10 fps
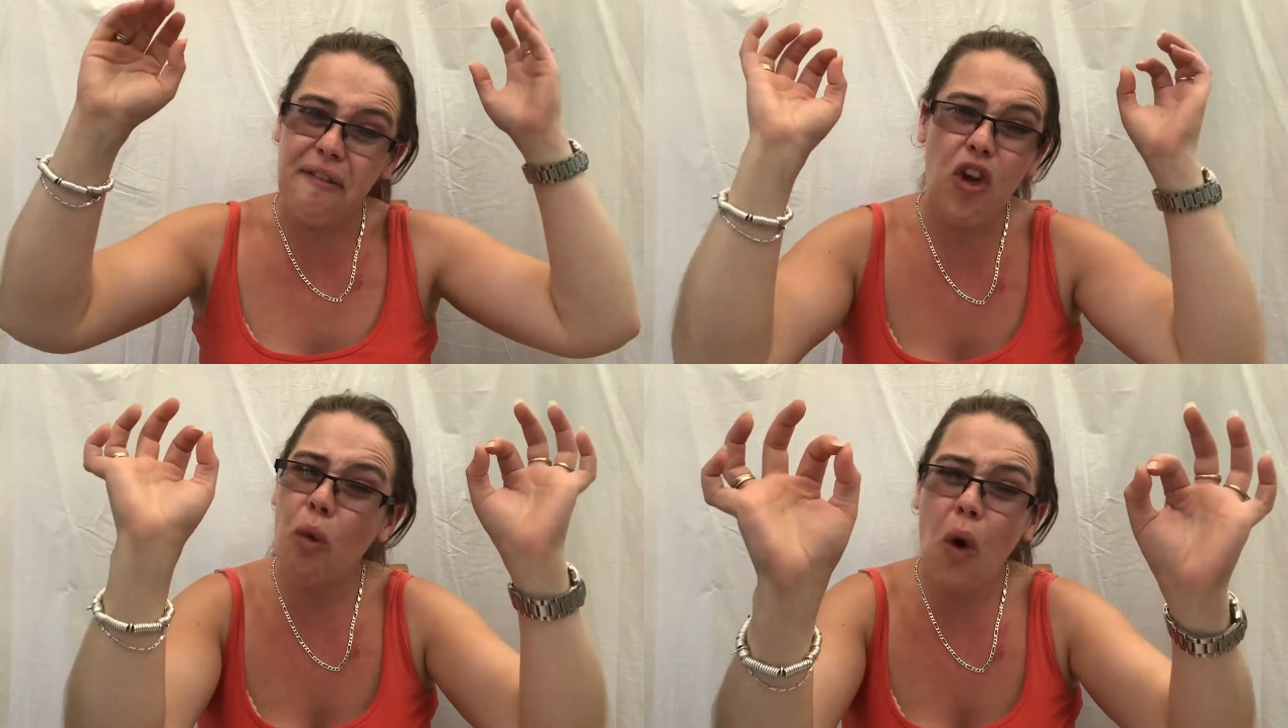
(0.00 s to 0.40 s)

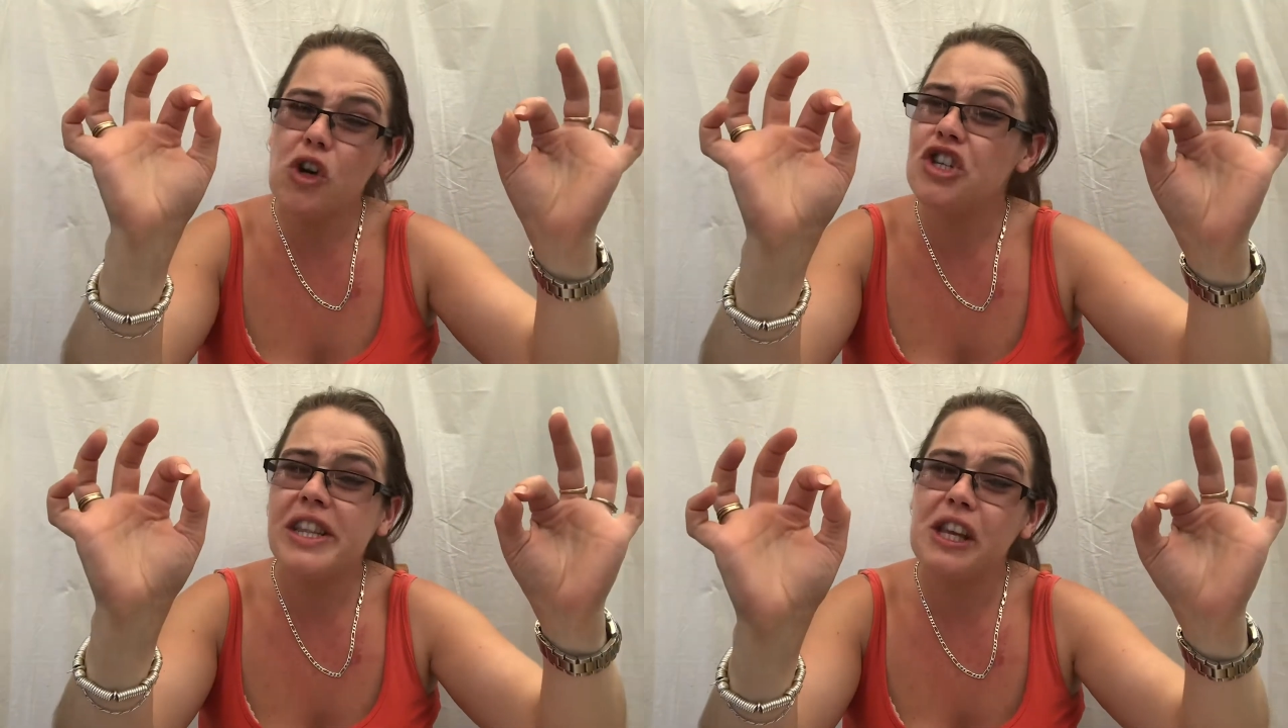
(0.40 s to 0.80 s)
if you're
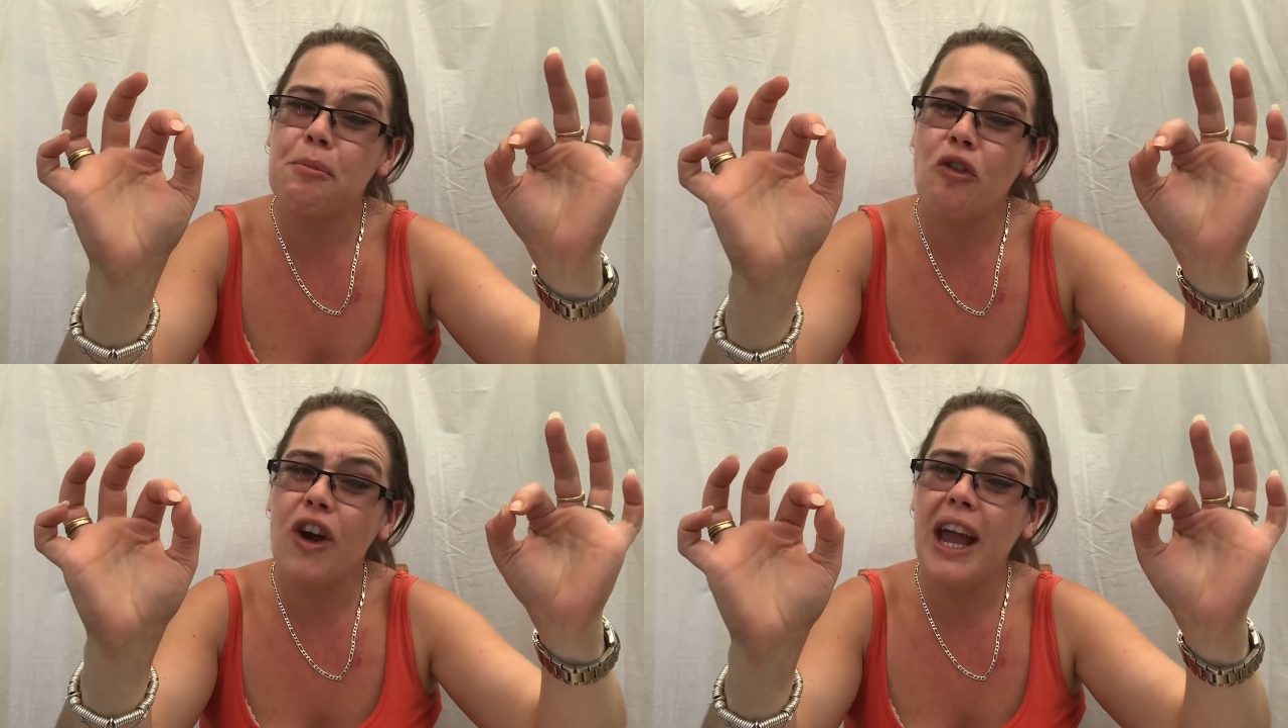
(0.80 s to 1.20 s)
watching
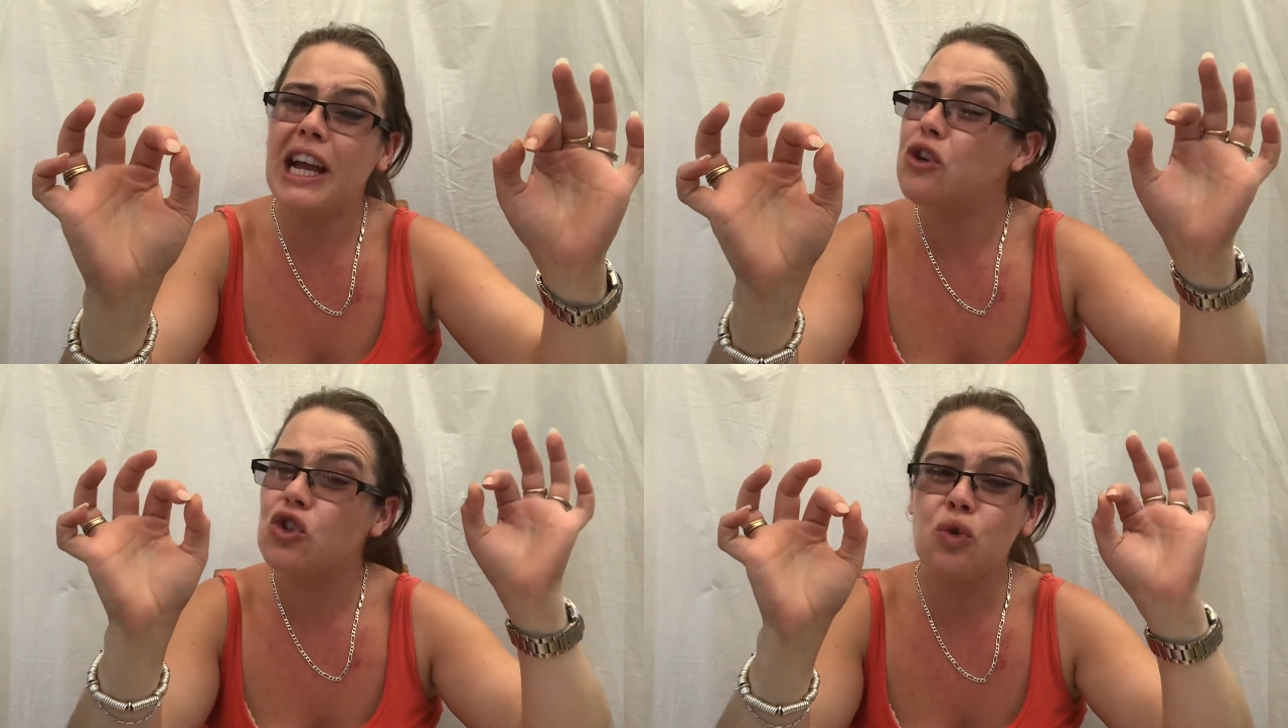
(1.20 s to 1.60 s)
this,
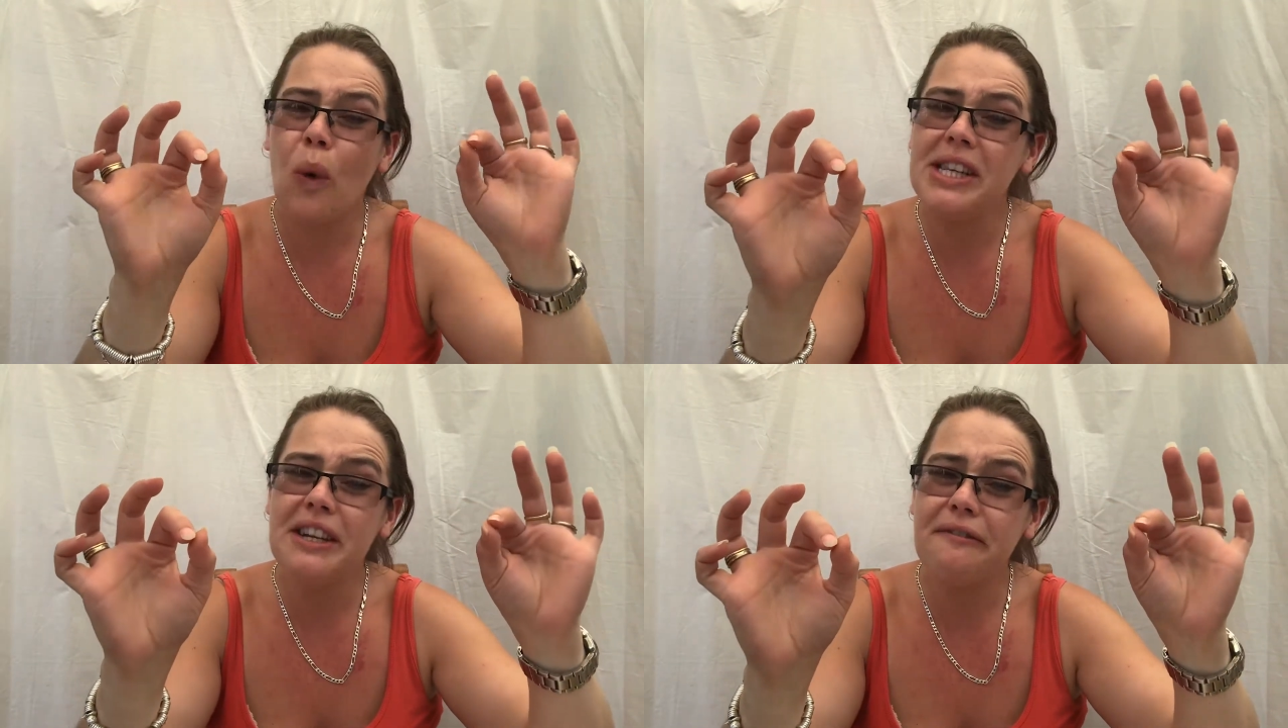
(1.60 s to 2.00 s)
Marie, and you're
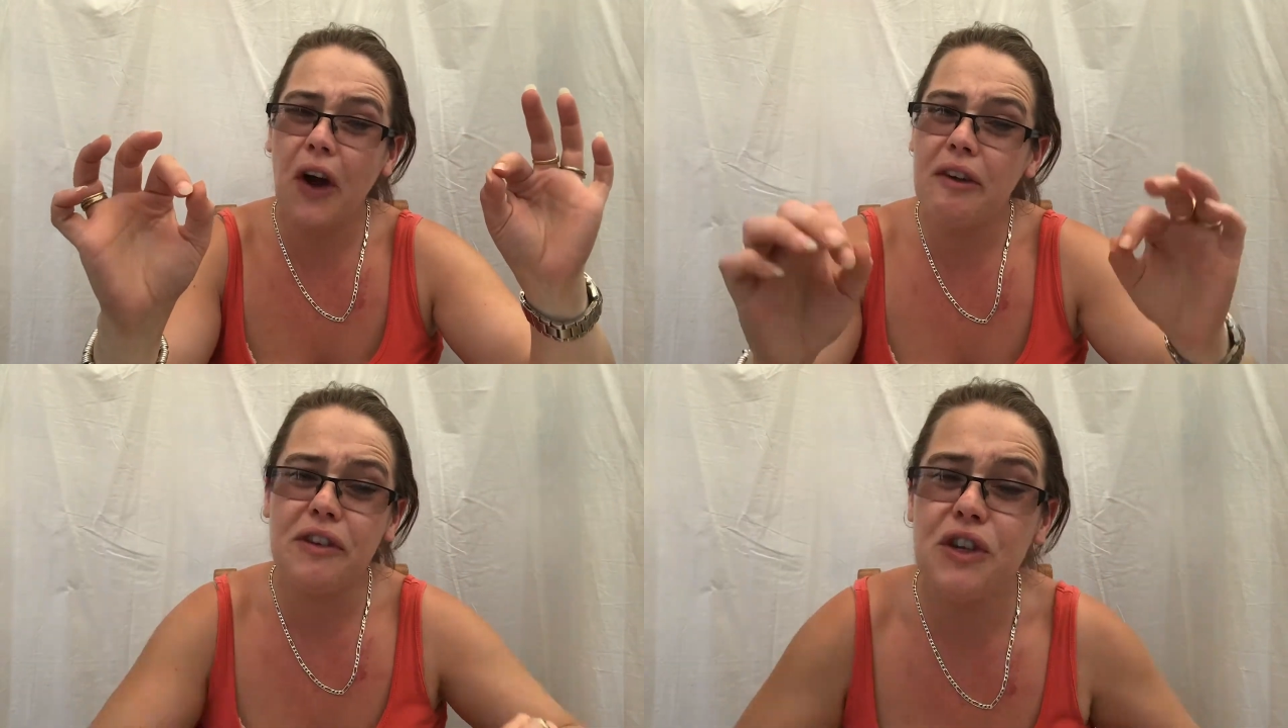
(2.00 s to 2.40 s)

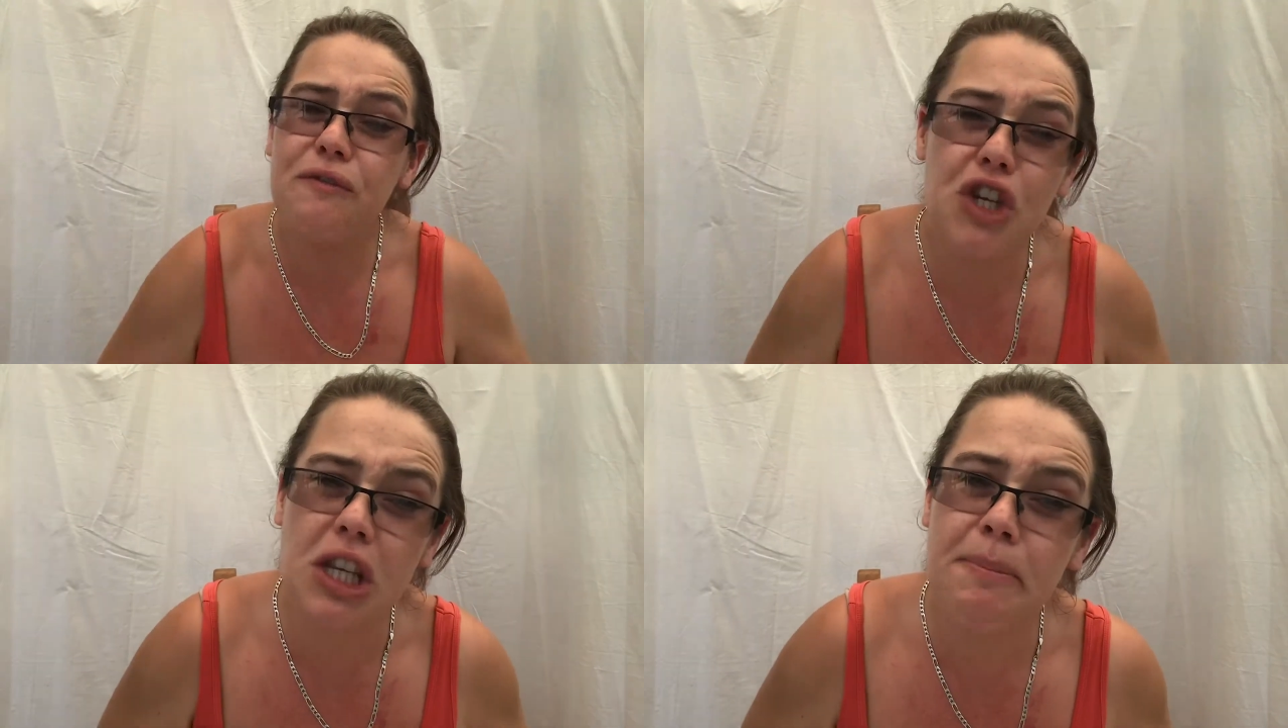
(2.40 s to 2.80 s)
25 and
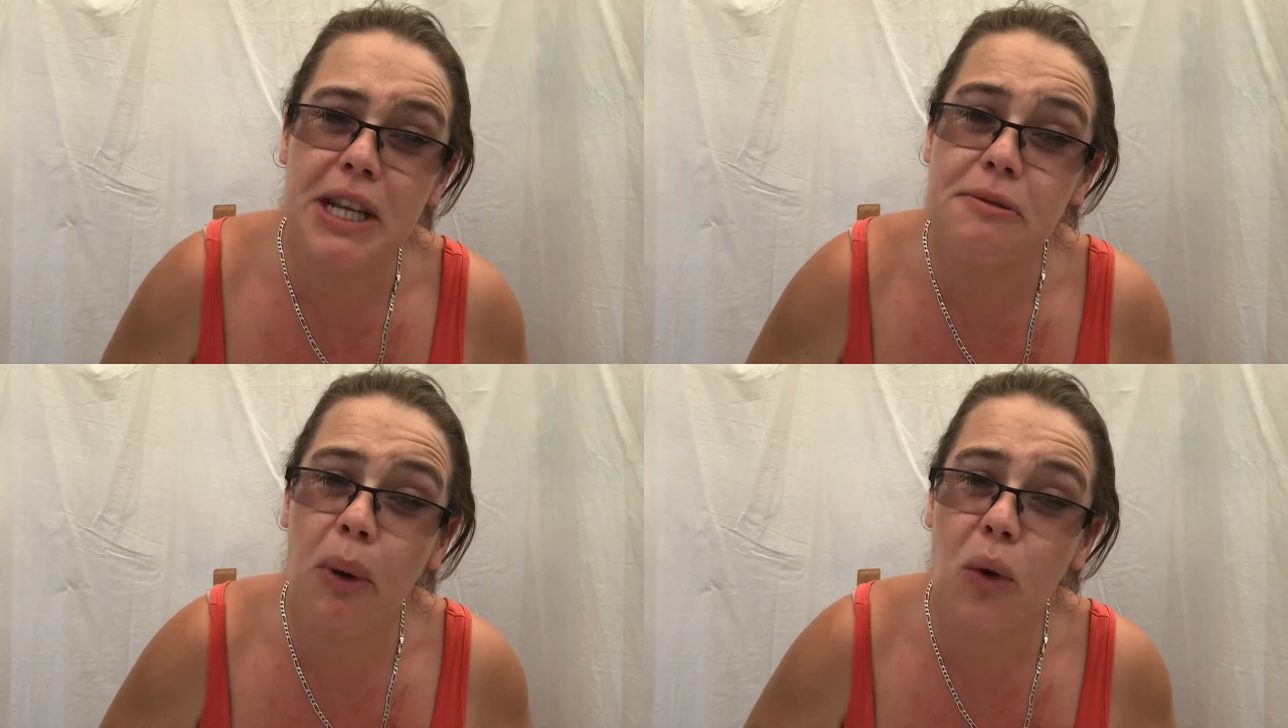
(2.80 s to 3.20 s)
you've
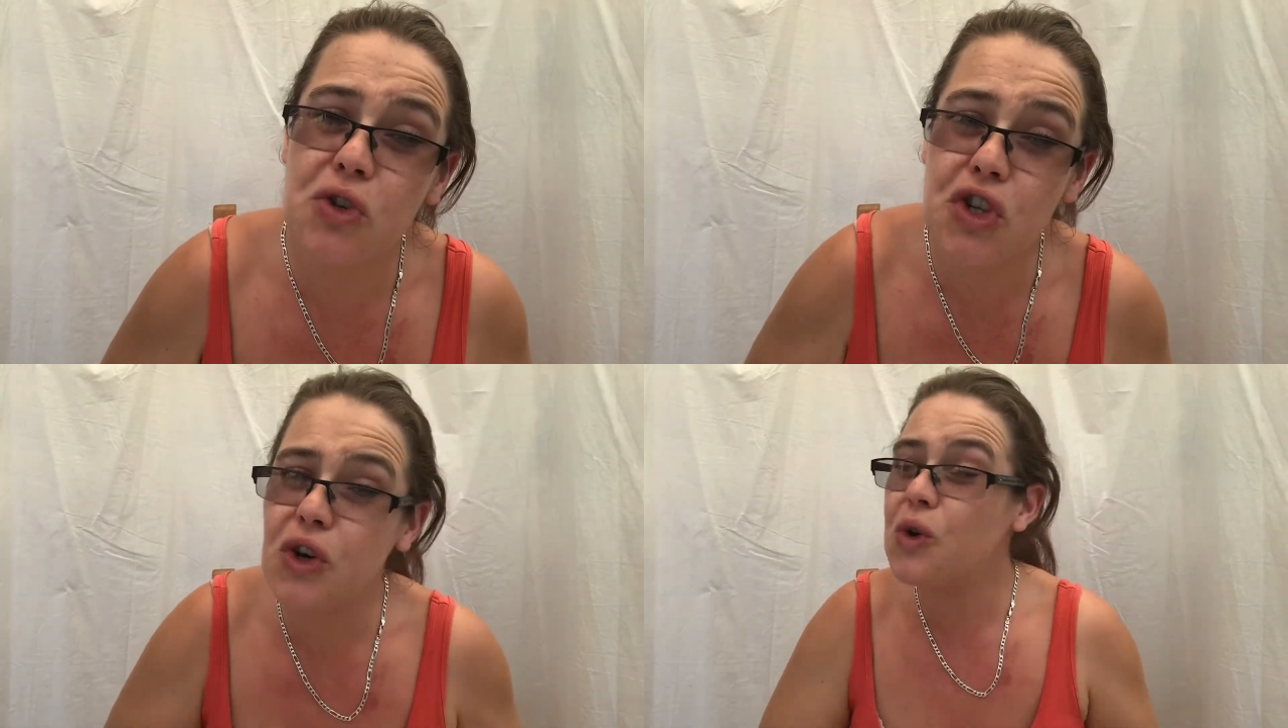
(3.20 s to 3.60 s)
just been to
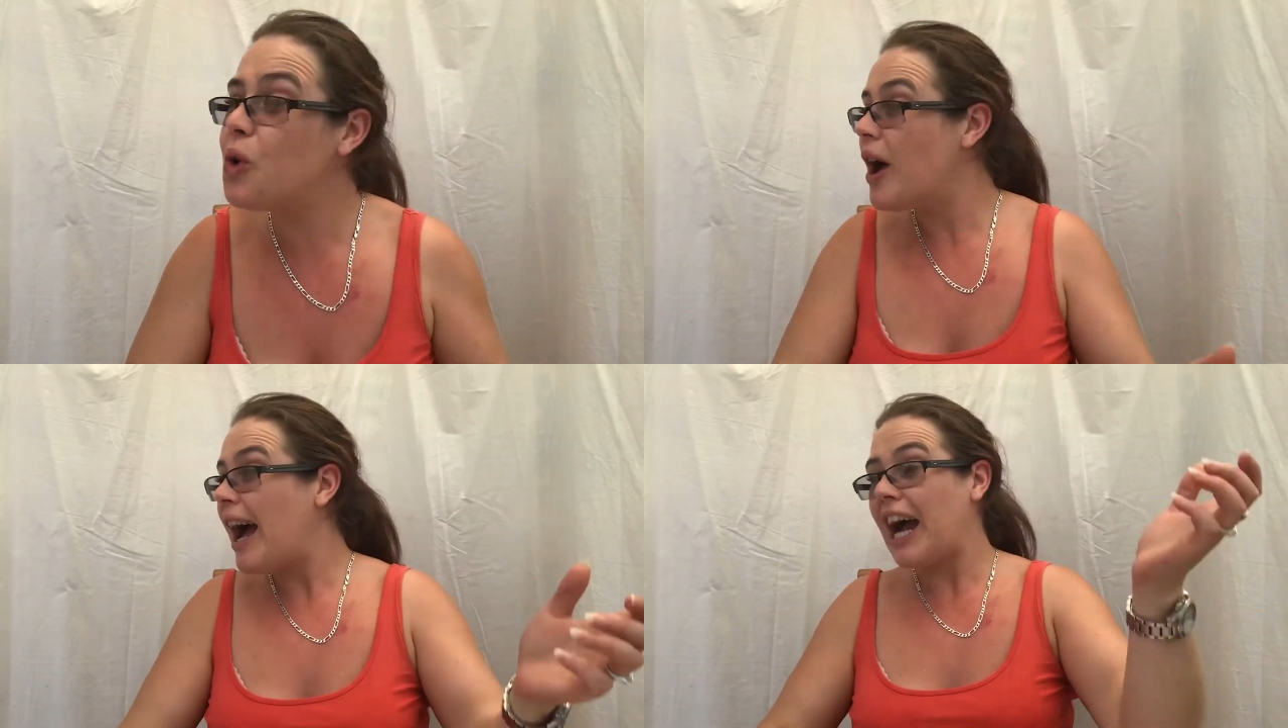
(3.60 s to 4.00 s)

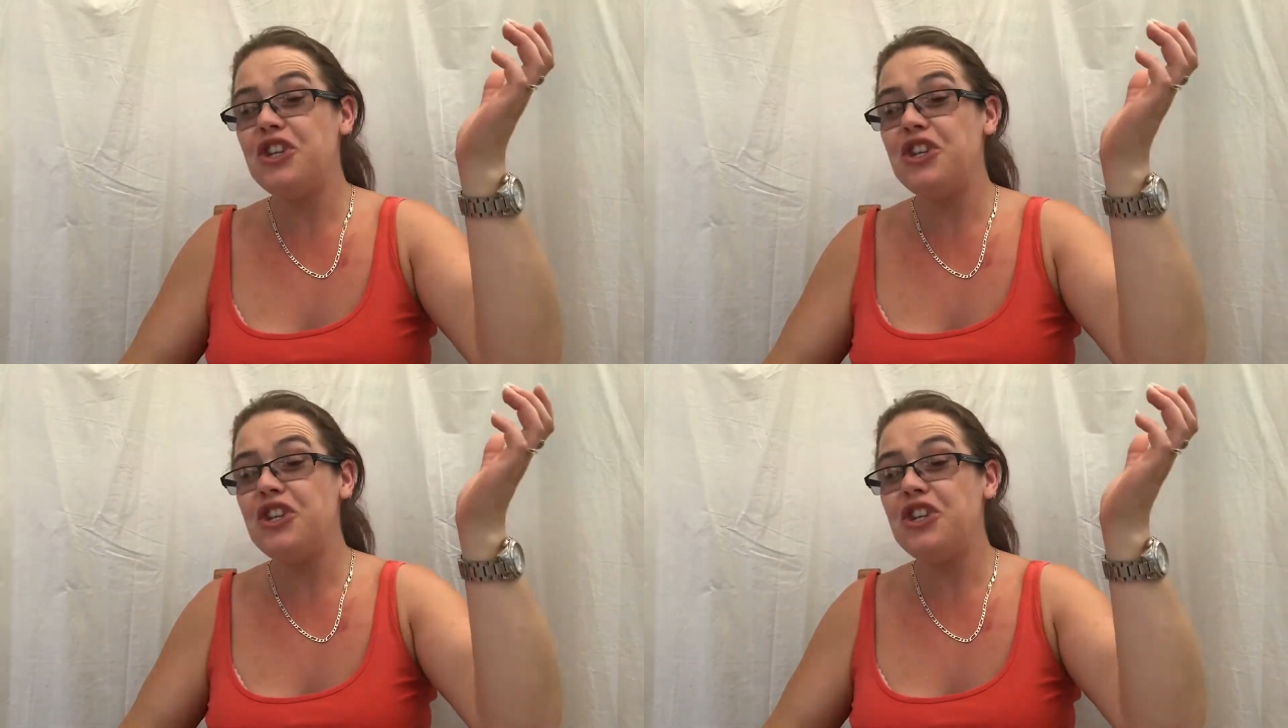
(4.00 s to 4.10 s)
Portugal,